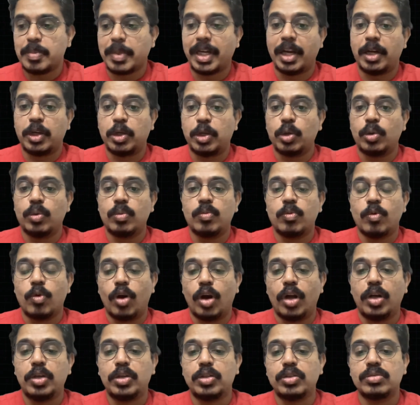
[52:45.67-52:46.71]
but I don't
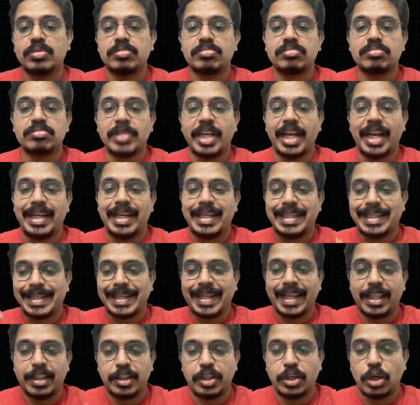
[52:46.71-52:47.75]
want to entertain